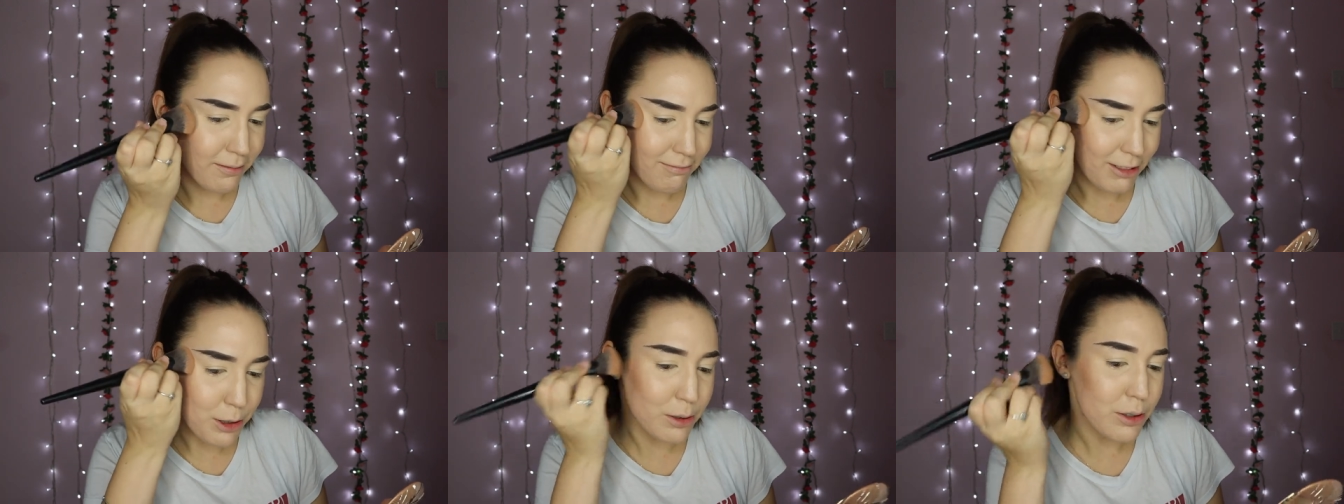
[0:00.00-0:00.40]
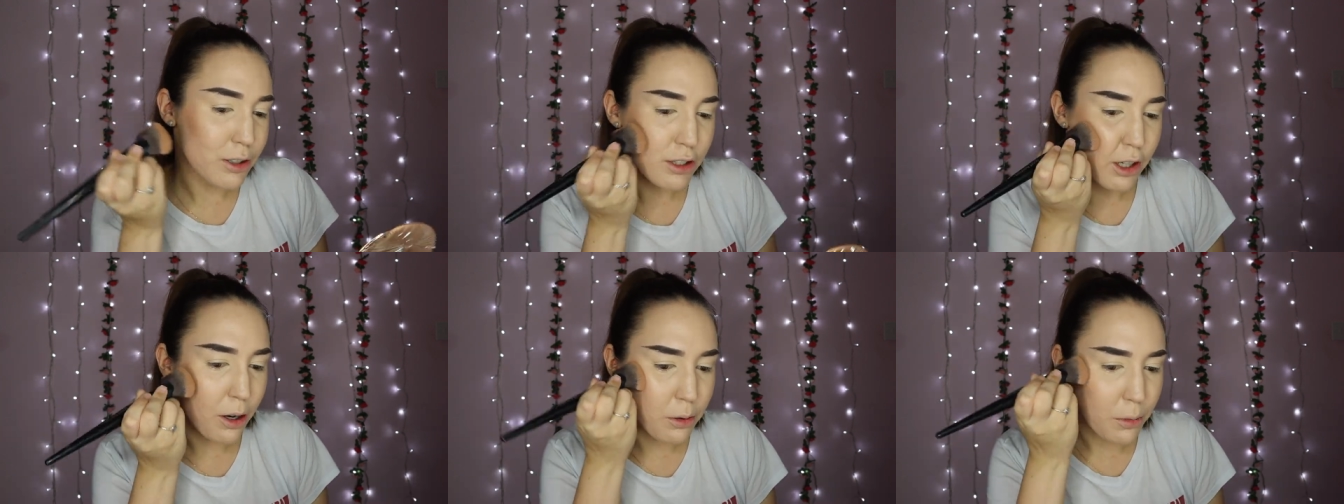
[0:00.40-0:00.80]
Which was
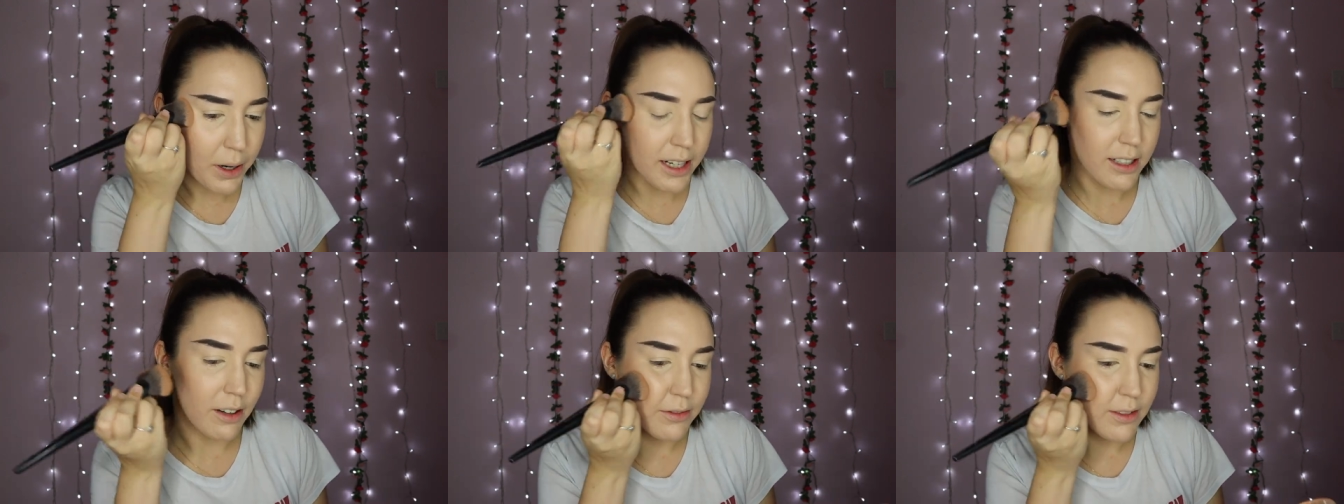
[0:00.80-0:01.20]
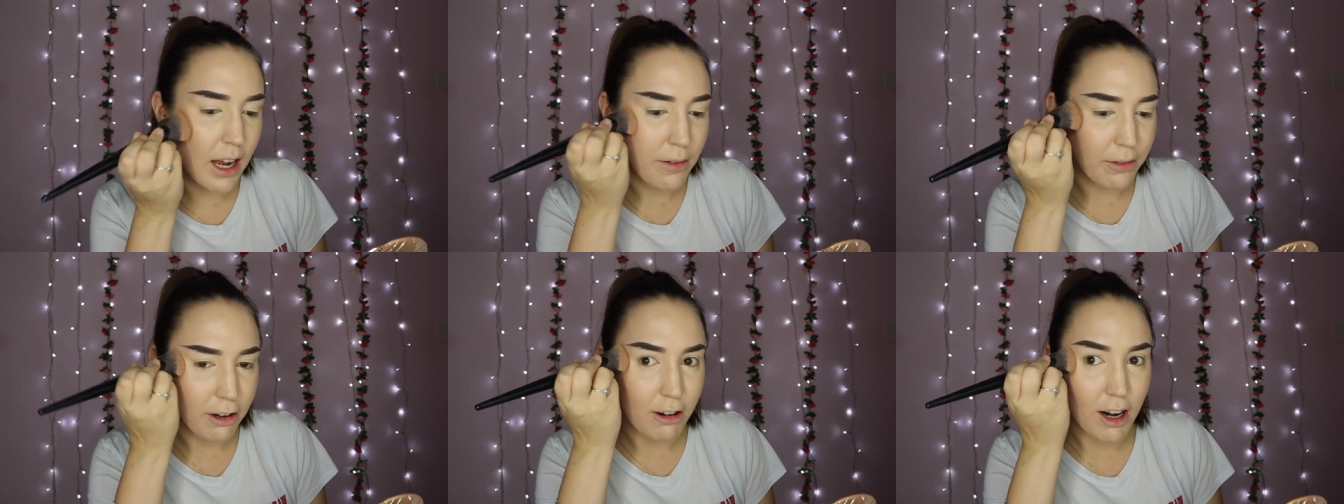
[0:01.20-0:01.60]
so weird. I've
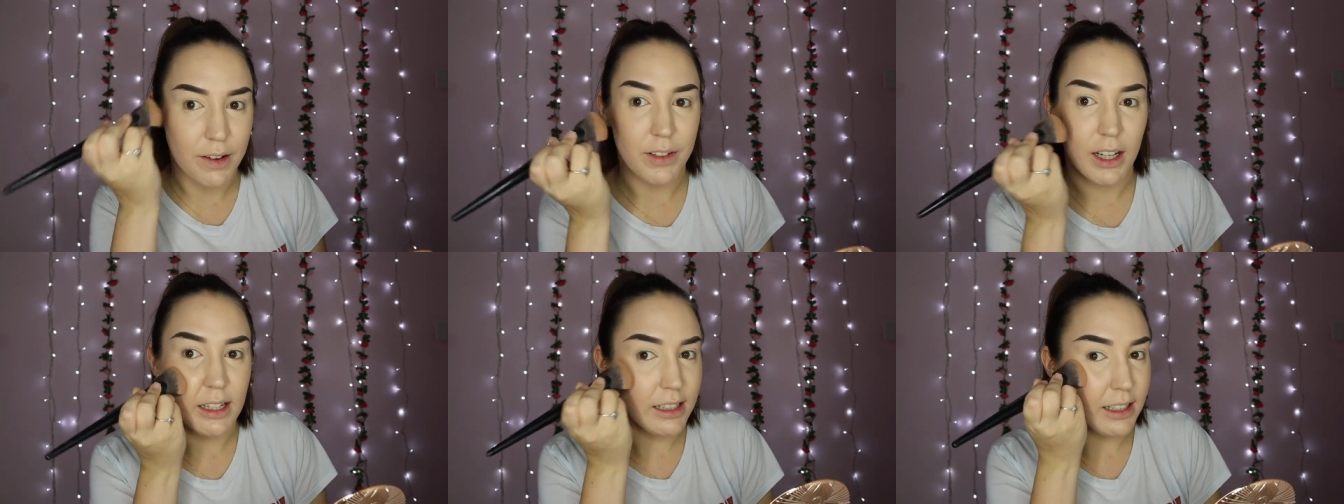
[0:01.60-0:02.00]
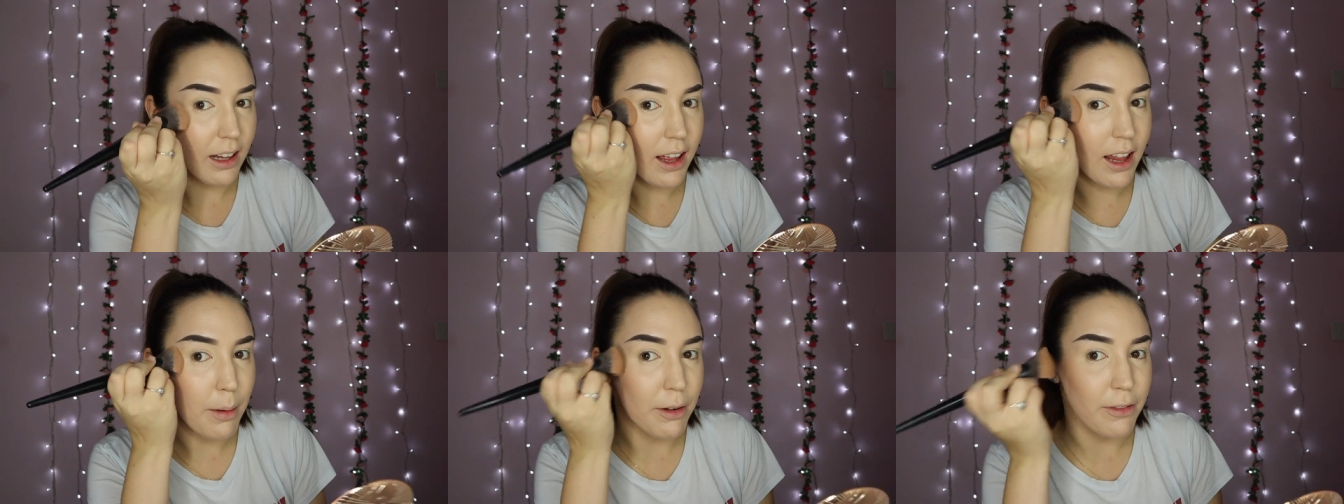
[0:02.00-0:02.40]
never craved anything
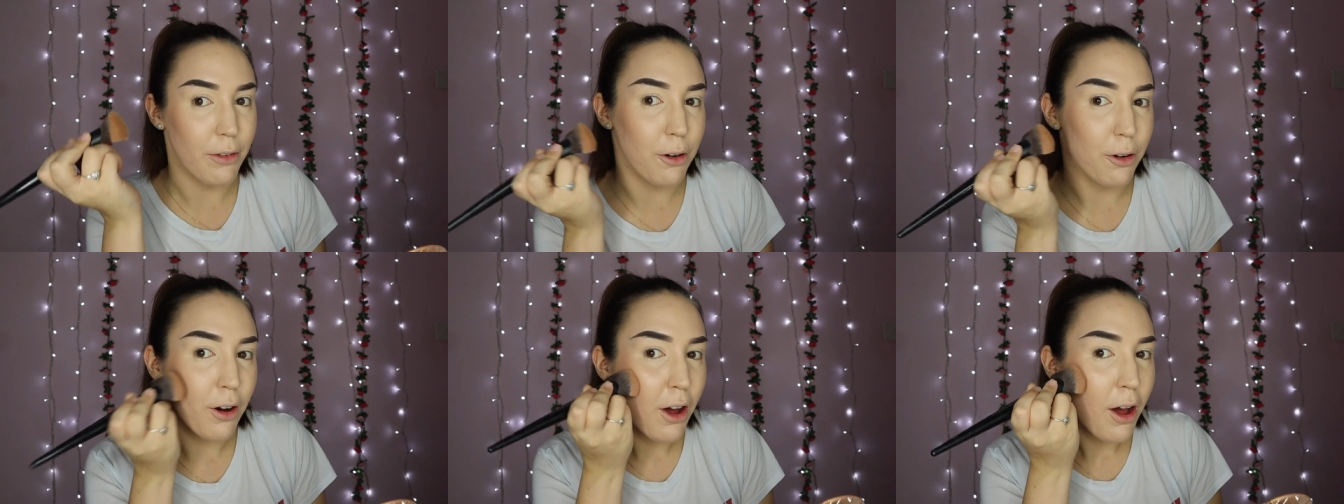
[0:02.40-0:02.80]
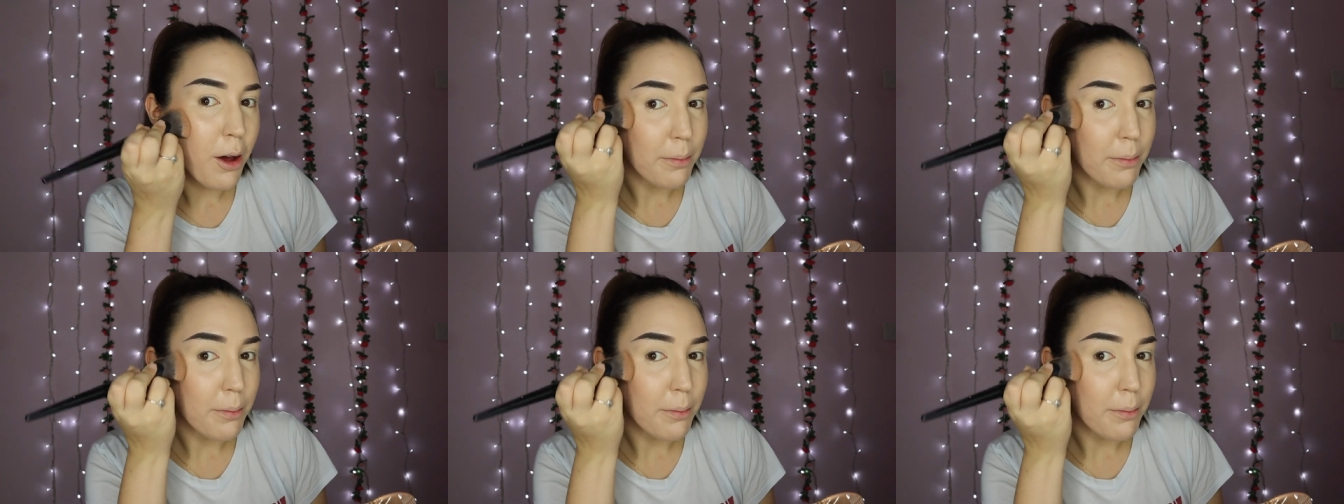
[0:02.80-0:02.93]
like that before.